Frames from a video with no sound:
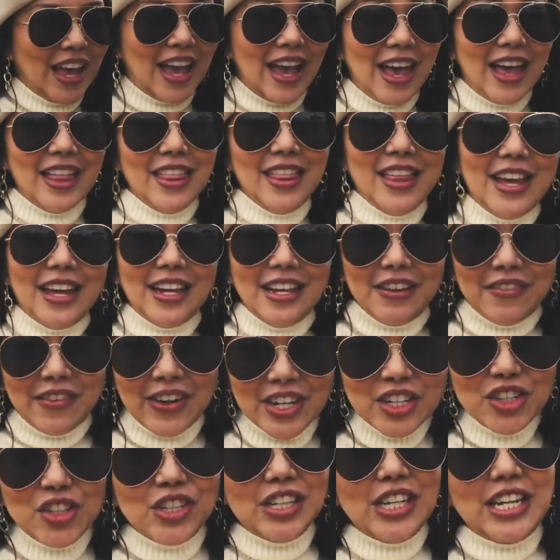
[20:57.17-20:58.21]
And then
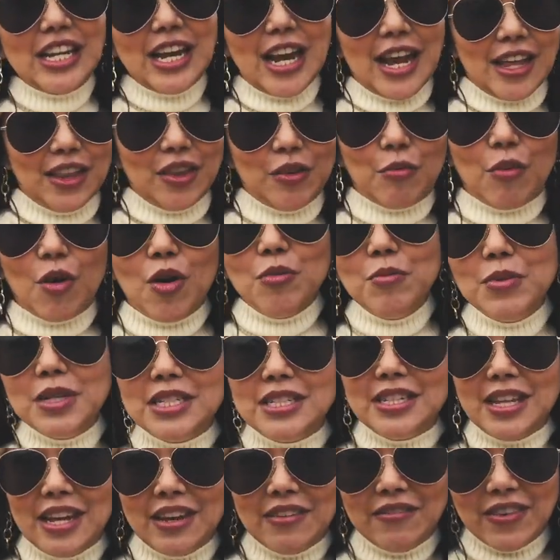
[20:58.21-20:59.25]
eventually, yeah, the
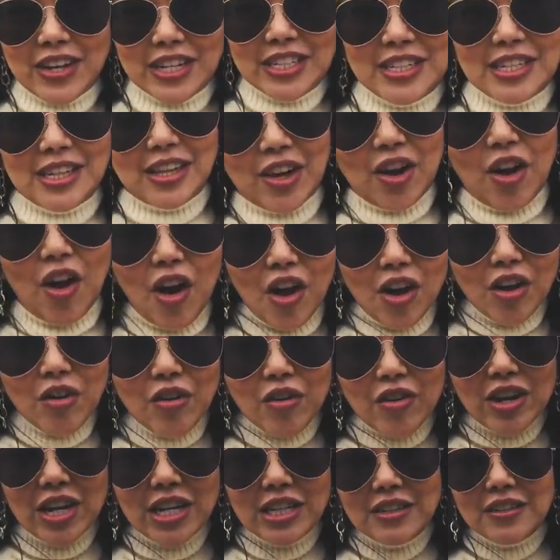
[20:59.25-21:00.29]
Romans, they invented the
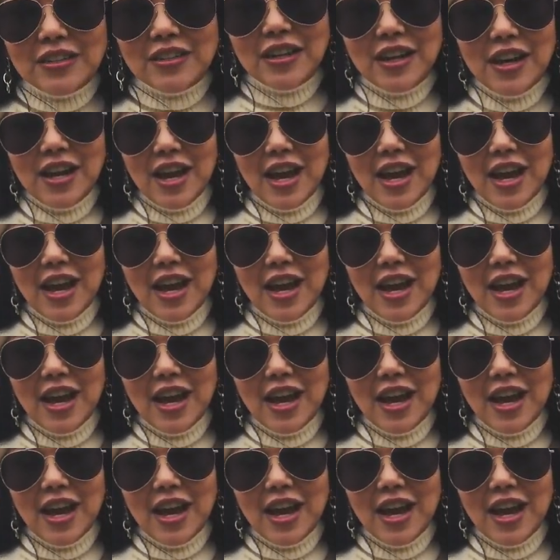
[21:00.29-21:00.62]
concrete,